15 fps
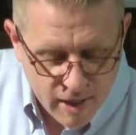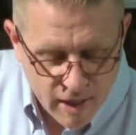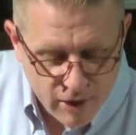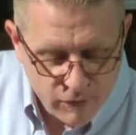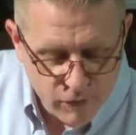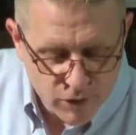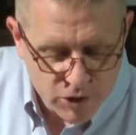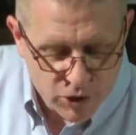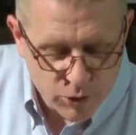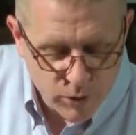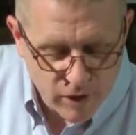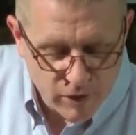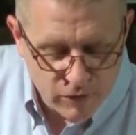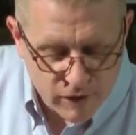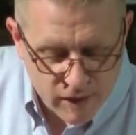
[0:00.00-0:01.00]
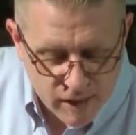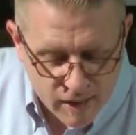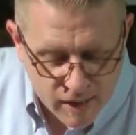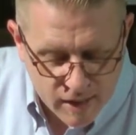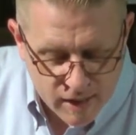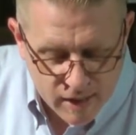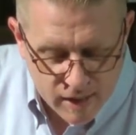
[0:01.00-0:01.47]
In verse 12
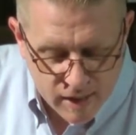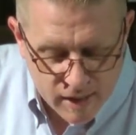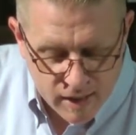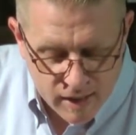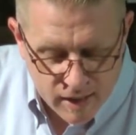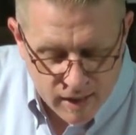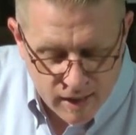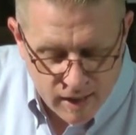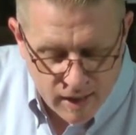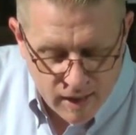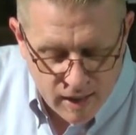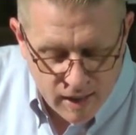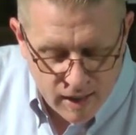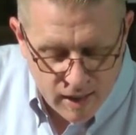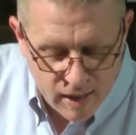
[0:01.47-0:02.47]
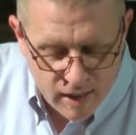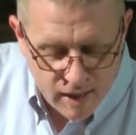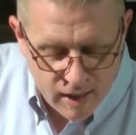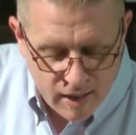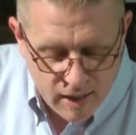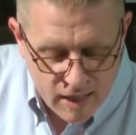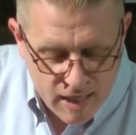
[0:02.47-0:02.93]
again,
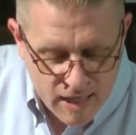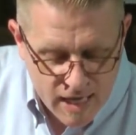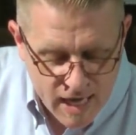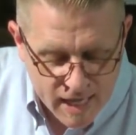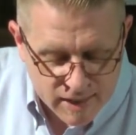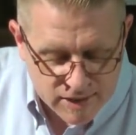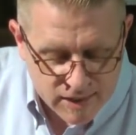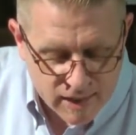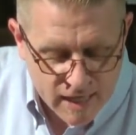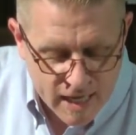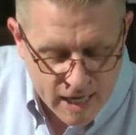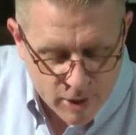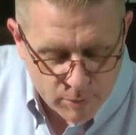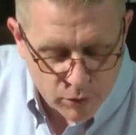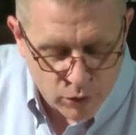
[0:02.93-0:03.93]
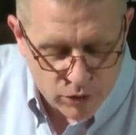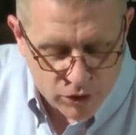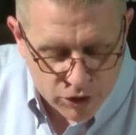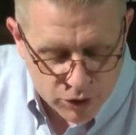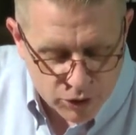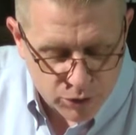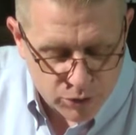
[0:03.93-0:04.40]
He has enabled
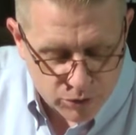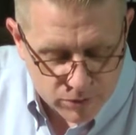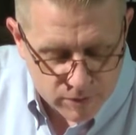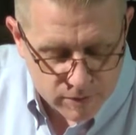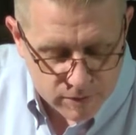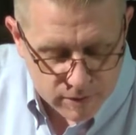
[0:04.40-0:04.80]
you